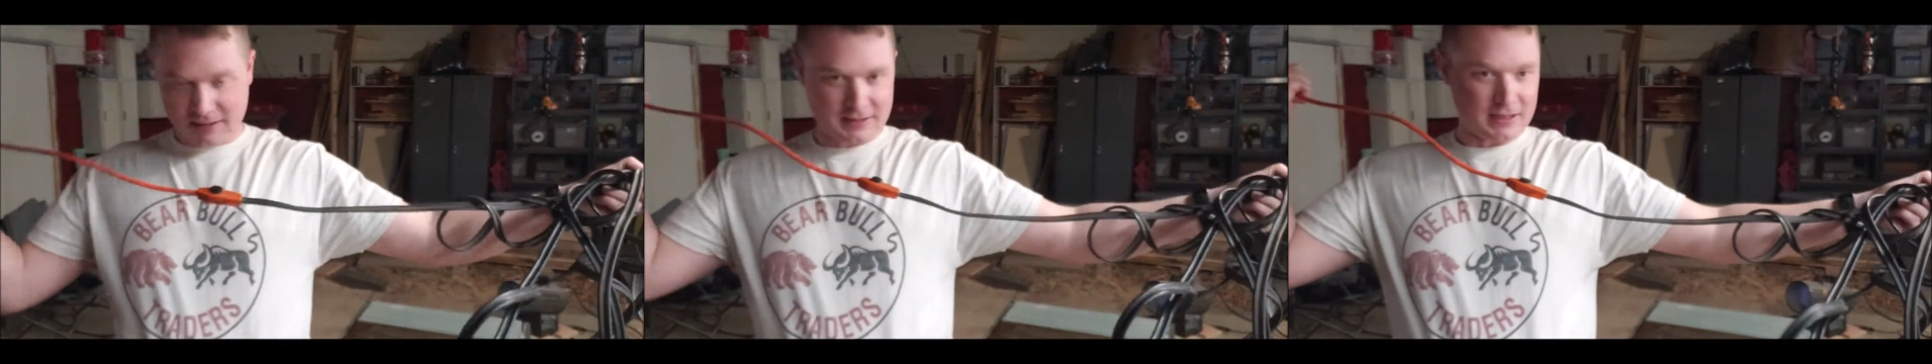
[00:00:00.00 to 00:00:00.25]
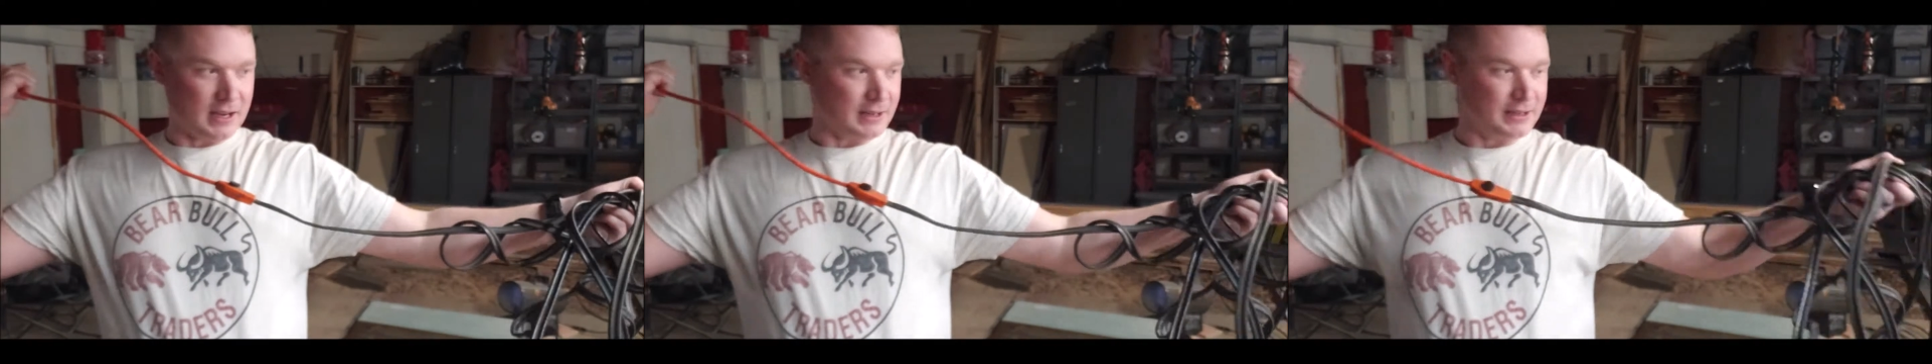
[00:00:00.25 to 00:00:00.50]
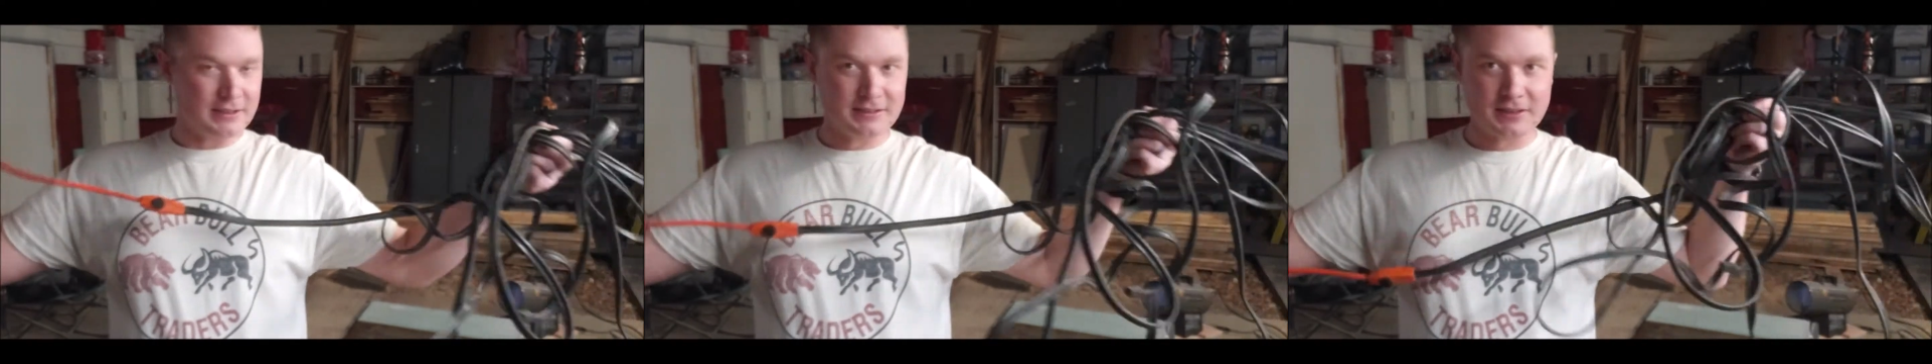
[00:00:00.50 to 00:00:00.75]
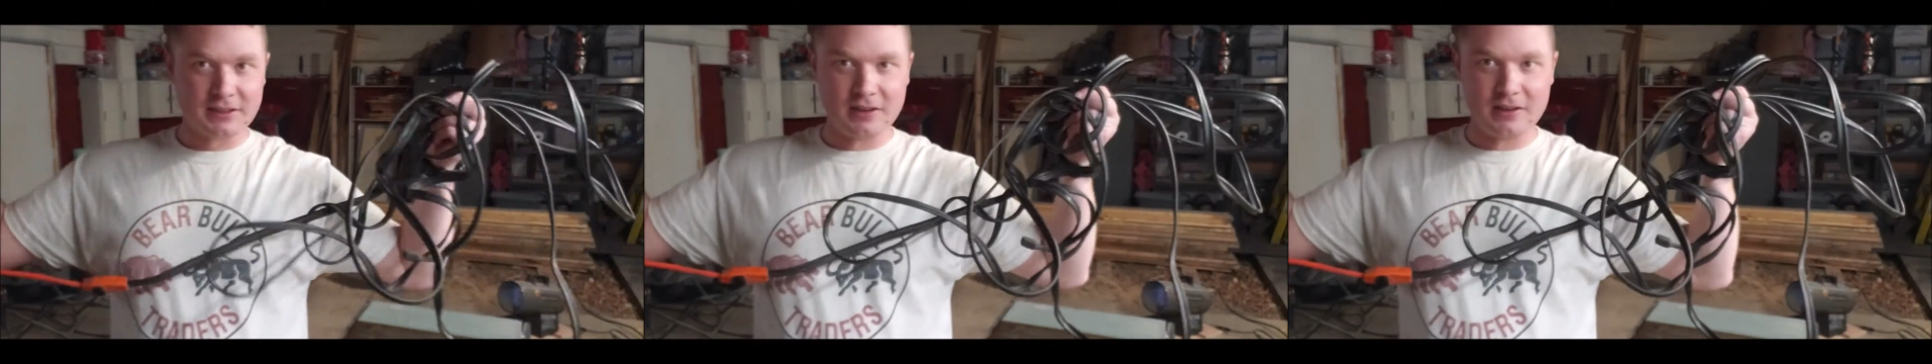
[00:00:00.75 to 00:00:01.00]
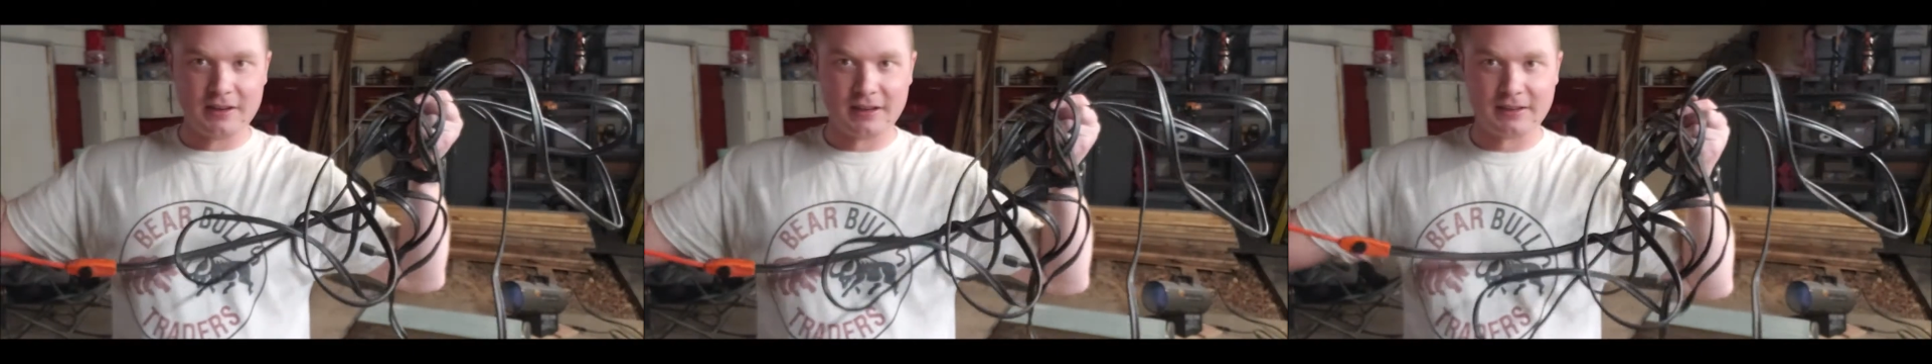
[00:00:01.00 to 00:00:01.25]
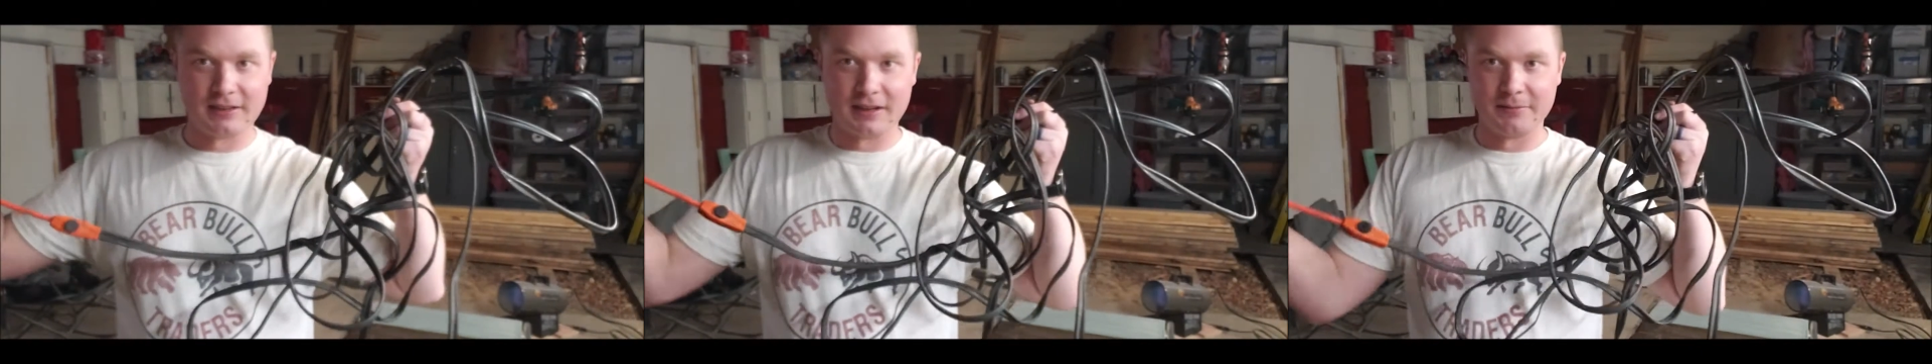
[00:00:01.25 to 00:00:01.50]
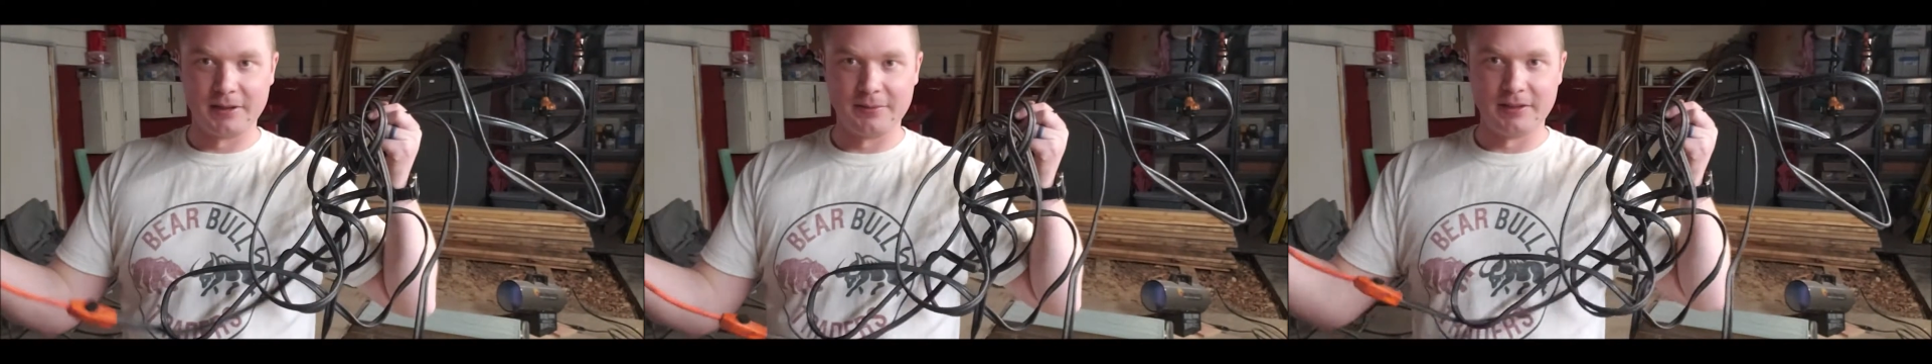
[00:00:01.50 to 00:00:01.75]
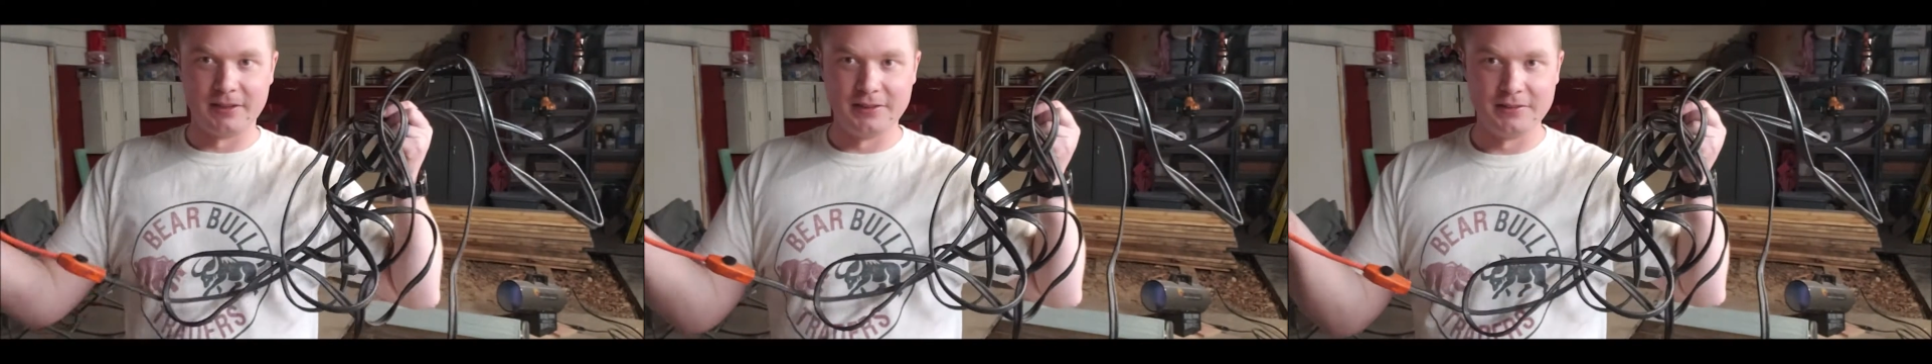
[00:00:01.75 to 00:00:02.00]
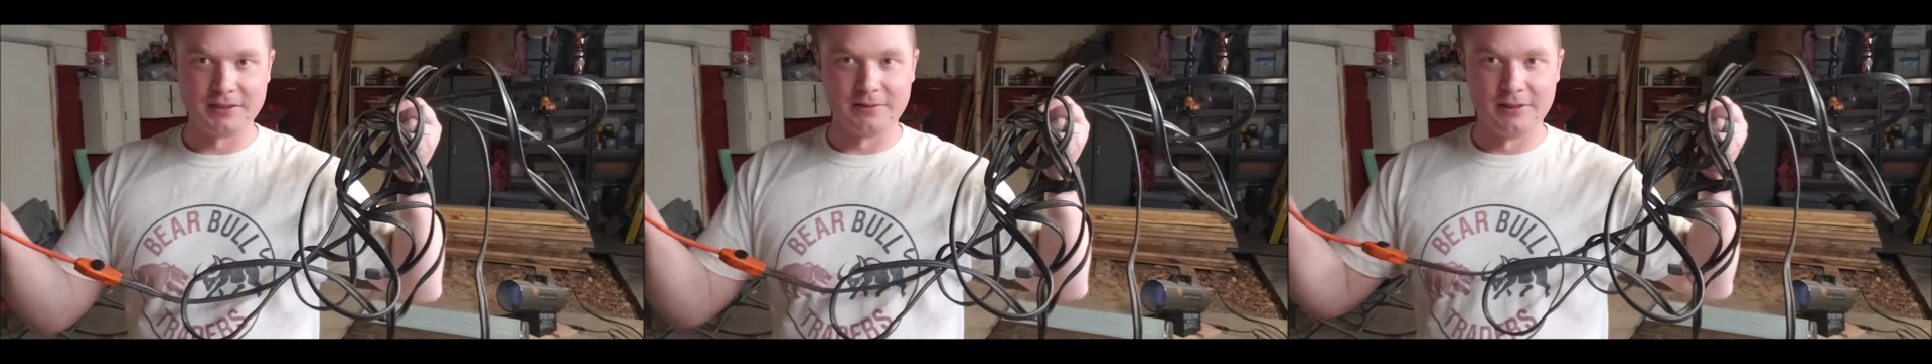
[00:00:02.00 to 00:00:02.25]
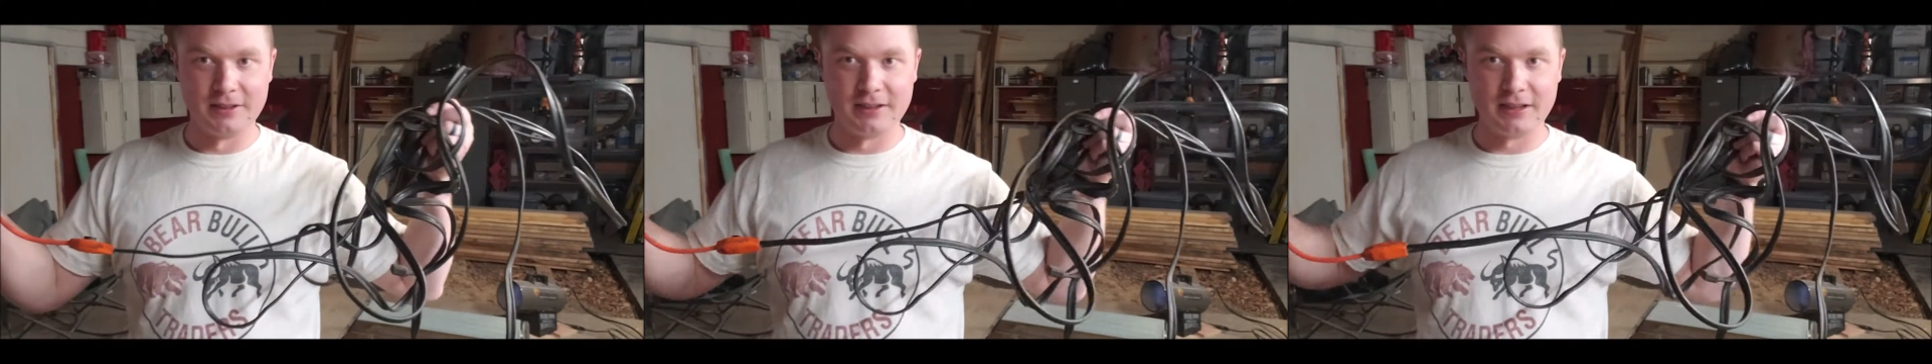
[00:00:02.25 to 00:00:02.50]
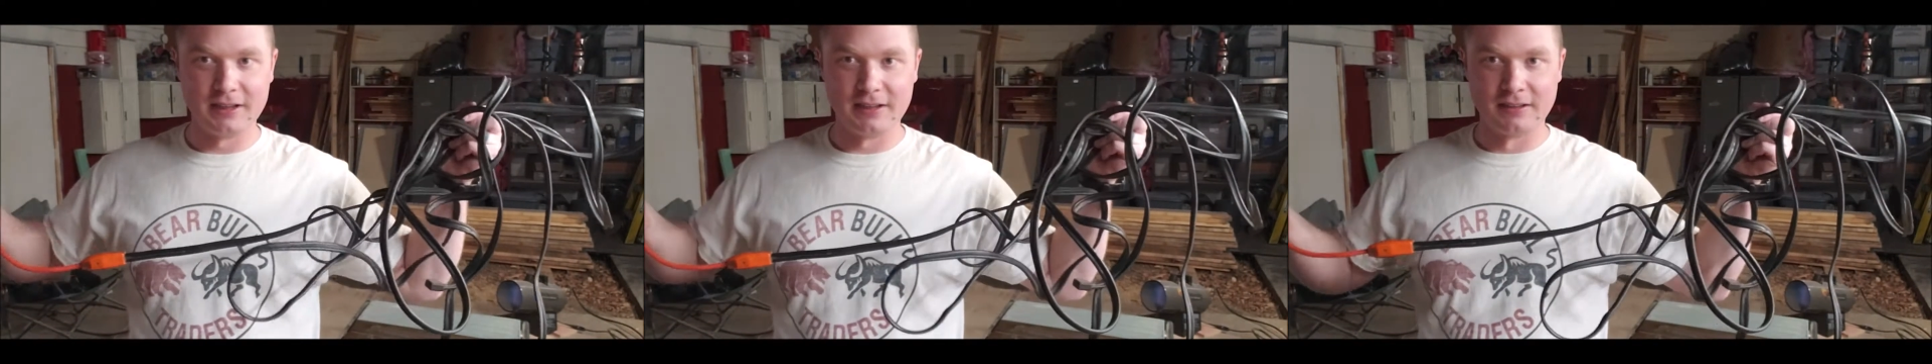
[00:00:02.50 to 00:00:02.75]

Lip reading: saw it years ago and I thought maybe I'll use it one day,